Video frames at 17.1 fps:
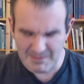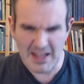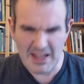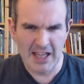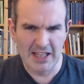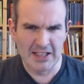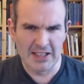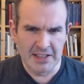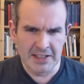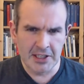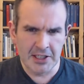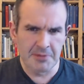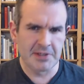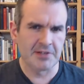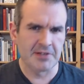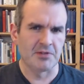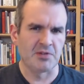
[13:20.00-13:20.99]
little
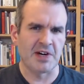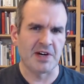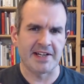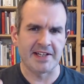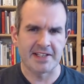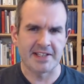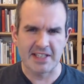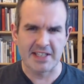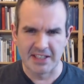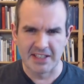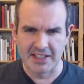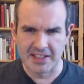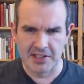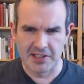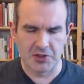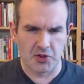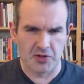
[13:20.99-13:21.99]
bit of graininess, a
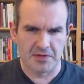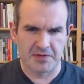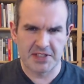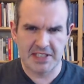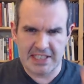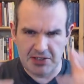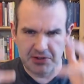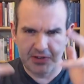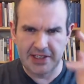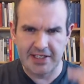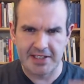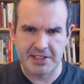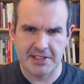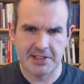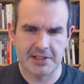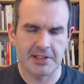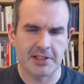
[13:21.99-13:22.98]
little sort of
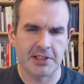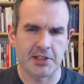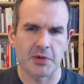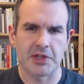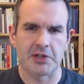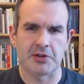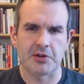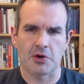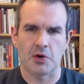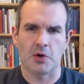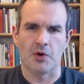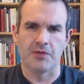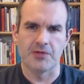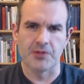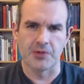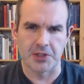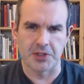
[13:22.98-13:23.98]
serious, you know, when you go to Whole
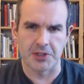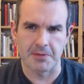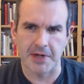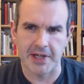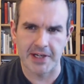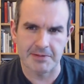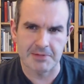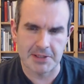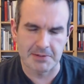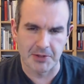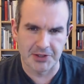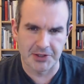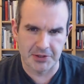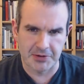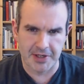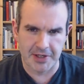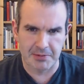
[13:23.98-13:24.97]
Foods and you buy some
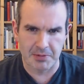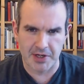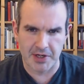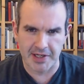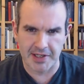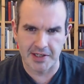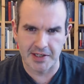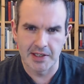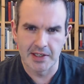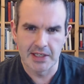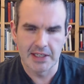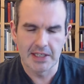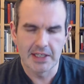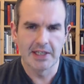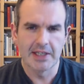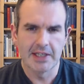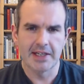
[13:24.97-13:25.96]
multigrain bread
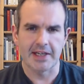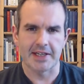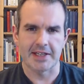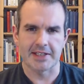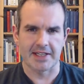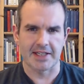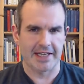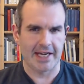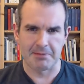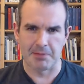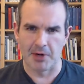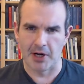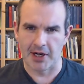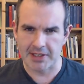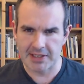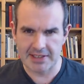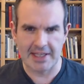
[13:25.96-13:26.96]
and it's like
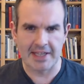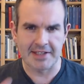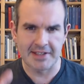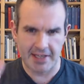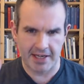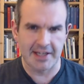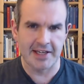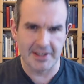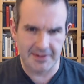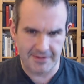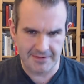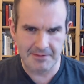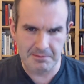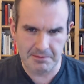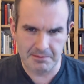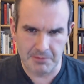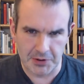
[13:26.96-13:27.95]
$8, that kind of
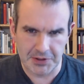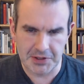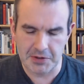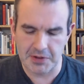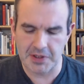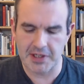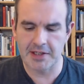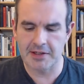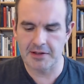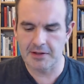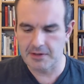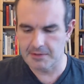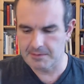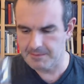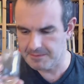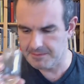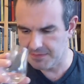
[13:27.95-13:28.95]
multigrain
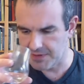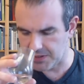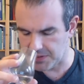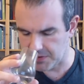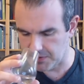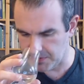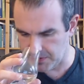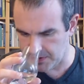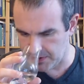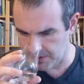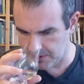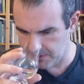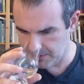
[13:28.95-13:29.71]
that's going on.